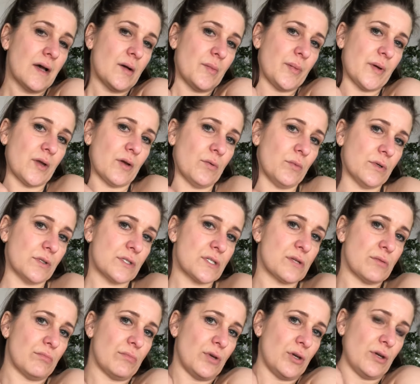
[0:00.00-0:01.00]
but you'll want
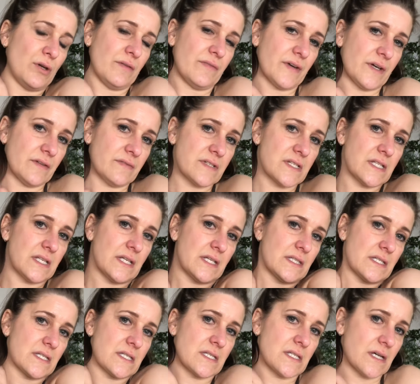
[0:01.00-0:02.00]
to move over to the
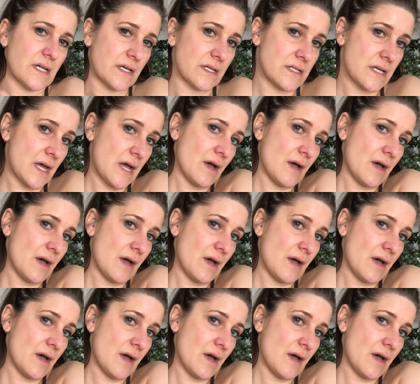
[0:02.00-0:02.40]
other side.